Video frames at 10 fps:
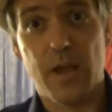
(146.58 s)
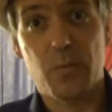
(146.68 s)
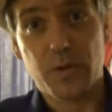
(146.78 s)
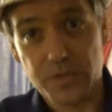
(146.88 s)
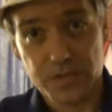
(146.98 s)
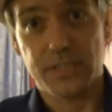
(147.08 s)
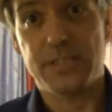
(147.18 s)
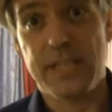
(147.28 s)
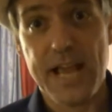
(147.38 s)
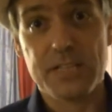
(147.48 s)
And one of the
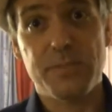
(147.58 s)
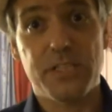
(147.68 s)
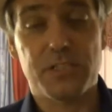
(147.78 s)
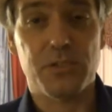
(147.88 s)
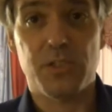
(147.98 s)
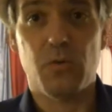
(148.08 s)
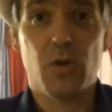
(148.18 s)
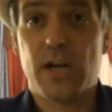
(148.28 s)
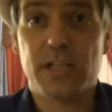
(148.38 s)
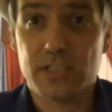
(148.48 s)
things he asked me is,
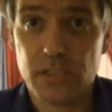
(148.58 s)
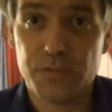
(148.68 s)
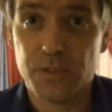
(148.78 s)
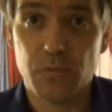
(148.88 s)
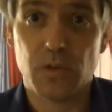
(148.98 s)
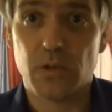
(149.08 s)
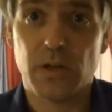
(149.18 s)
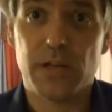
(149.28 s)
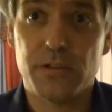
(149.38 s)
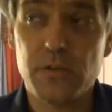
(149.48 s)
what kind of stuff do you want to
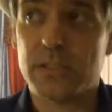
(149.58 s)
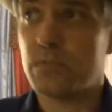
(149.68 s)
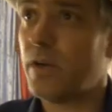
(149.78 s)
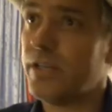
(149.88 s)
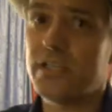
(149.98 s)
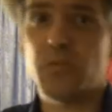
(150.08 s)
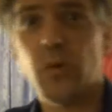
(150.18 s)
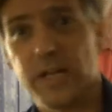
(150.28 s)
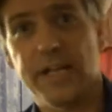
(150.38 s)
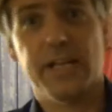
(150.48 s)
learn how to do? I said, well, I need some
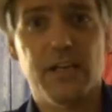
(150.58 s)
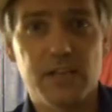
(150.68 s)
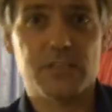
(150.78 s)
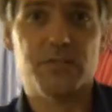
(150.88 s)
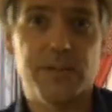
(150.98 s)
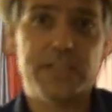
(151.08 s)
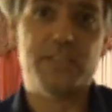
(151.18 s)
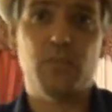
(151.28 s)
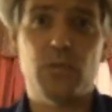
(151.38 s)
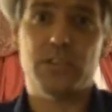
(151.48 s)
one-handed cuts, some
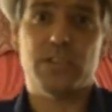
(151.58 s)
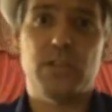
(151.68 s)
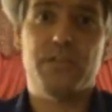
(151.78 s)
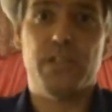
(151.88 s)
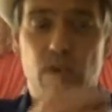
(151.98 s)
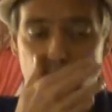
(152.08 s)
fancy flourishes. I don't have any